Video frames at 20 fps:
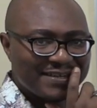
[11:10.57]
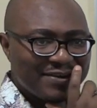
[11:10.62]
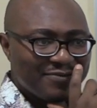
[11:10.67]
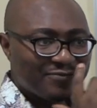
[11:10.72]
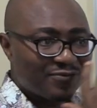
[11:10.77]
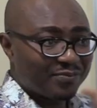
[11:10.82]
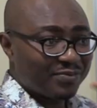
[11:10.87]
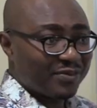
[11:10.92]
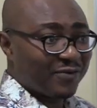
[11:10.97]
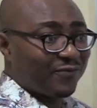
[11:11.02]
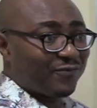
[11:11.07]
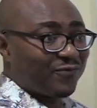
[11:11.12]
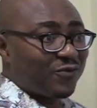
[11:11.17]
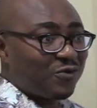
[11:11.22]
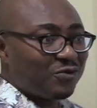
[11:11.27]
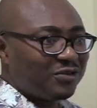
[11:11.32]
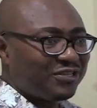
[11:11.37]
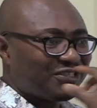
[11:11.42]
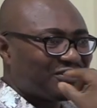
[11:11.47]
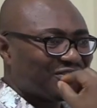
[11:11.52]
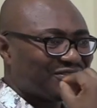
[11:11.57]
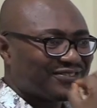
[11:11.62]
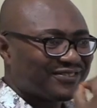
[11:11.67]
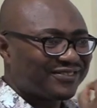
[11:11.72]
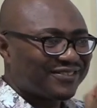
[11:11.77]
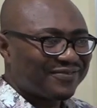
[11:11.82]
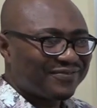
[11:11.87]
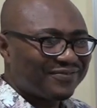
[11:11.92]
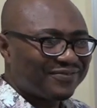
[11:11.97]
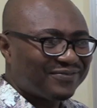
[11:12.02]
From the
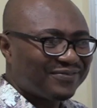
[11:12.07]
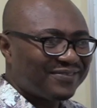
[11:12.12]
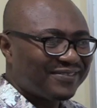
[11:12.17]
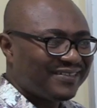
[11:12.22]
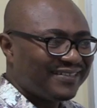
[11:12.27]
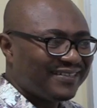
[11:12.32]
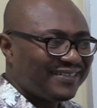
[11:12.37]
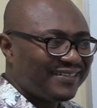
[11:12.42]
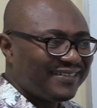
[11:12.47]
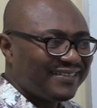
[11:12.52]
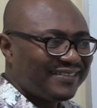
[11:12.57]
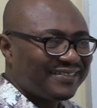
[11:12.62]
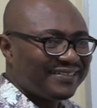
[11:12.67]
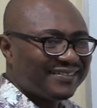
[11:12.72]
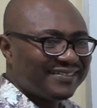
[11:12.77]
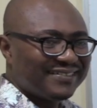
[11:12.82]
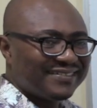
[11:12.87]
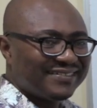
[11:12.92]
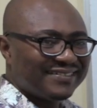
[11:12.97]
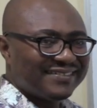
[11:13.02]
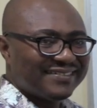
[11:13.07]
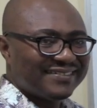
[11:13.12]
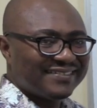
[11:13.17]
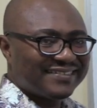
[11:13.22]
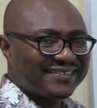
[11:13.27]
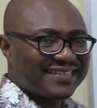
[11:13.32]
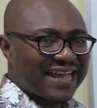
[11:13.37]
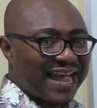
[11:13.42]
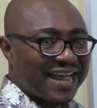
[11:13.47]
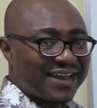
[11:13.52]
functions of
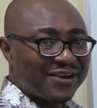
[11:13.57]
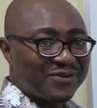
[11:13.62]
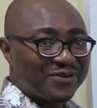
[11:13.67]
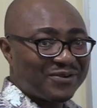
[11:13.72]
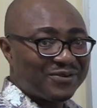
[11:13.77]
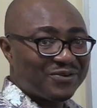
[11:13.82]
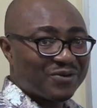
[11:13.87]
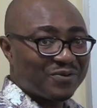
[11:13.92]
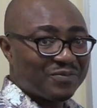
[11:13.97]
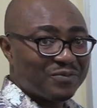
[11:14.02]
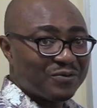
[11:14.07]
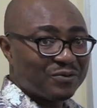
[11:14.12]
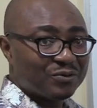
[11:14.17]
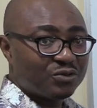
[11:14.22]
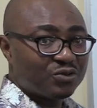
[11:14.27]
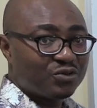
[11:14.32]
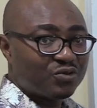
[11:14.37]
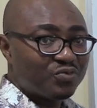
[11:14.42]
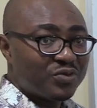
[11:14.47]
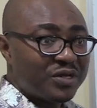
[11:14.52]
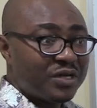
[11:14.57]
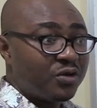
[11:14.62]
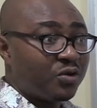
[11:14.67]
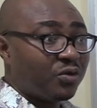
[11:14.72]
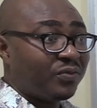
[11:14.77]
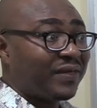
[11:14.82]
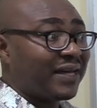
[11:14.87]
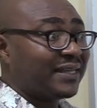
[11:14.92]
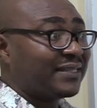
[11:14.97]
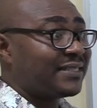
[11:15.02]
thyroid hormones, we
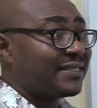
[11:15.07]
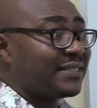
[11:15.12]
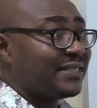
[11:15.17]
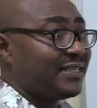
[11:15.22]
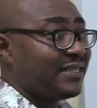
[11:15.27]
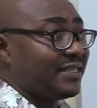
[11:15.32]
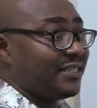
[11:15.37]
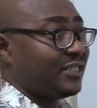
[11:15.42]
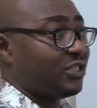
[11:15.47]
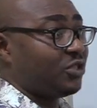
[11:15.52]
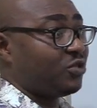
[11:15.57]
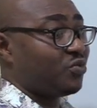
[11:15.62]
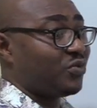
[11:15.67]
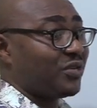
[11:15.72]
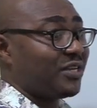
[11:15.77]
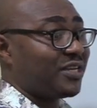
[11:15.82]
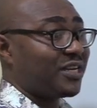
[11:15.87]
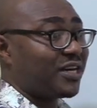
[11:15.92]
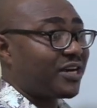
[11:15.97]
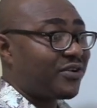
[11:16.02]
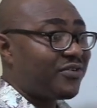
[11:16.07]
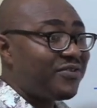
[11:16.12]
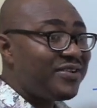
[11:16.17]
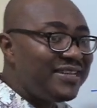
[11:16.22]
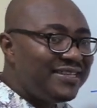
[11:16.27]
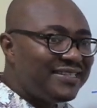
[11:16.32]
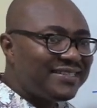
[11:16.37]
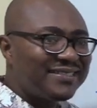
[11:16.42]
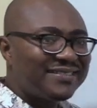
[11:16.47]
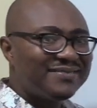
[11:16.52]
know that it's to
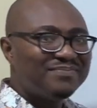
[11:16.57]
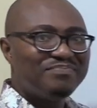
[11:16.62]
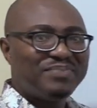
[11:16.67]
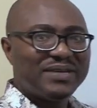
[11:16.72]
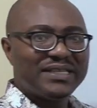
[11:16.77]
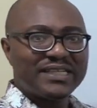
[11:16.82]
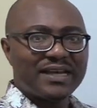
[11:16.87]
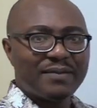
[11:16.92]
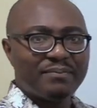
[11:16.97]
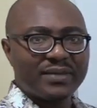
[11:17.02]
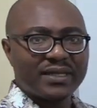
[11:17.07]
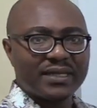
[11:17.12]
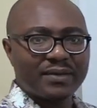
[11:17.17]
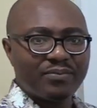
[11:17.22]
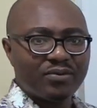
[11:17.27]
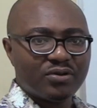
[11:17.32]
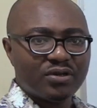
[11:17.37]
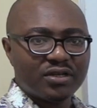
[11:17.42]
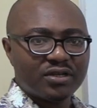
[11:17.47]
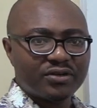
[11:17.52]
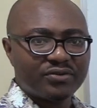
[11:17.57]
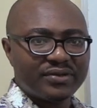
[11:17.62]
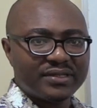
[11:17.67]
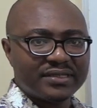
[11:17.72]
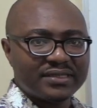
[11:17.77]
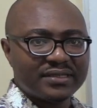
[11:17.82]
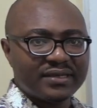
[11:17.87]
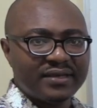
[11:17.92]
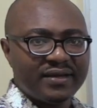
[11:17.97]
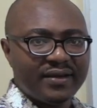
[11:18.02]
increase basal metabolic
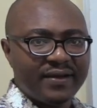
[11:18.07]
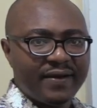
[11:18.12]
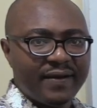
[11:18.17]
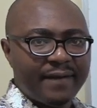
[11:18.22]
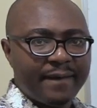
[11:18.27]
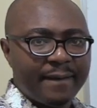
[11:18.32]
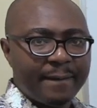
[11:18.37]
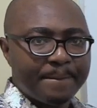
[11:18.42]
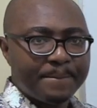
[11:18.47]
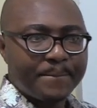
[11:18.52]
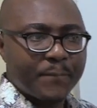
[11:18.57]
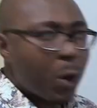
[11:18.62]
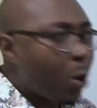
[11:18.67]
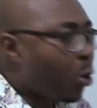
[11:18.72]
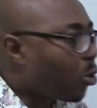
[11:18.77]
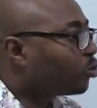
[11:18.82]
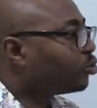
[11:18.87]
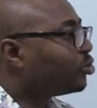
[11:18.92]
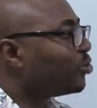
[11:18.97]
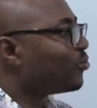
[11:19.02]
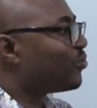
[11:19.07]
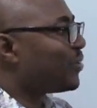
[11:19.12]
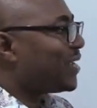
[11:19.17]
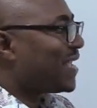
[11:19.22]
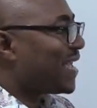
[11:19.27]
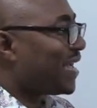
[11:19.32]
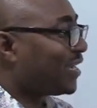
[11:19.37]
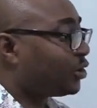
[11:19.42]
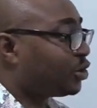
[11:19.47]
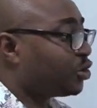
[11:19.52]
rate. All the
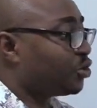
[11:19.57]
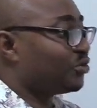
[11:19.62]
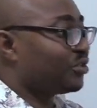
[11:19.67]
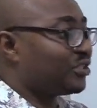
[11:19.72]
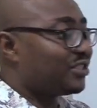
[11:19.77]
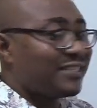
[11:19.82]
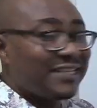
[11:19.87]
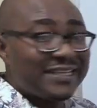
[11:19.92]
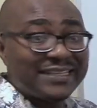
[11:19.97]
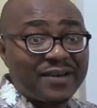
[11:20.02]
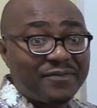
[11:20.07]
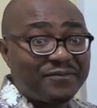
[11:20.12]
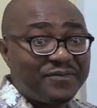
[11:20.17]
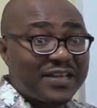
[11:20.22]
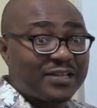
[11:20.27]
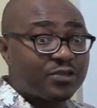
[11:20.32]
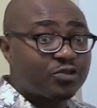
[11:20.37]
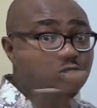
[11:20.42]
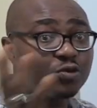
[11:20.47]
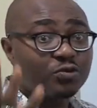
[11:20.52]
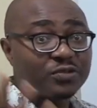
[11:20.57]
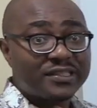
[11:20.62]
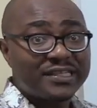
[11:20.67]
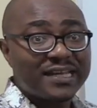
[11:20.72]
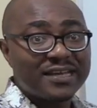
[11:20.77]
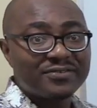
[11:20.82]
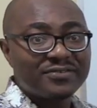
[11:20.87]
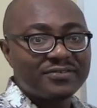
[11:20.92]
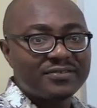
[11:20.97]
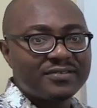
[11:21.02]
reactions, it affects all
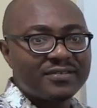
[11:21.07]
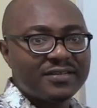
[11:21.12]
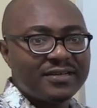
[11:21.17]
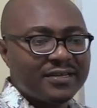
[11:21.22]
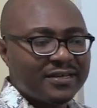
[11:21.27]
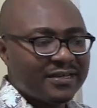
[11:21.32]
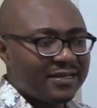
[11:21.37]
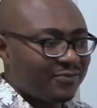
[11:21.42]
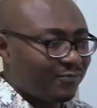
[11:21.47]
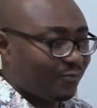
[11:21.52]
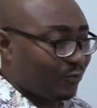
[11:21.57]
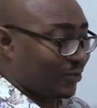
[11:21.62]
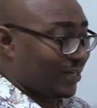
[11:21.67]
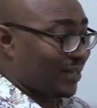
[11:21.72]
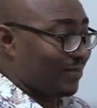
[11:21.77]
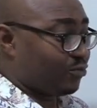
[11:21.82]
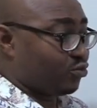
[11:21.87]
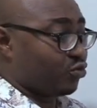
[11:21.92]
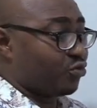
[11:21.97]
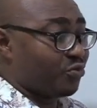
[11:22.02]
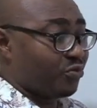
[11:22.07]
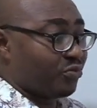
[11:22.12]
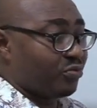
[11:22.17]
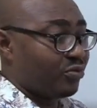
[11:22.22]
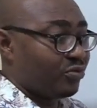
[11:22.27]
cells for them to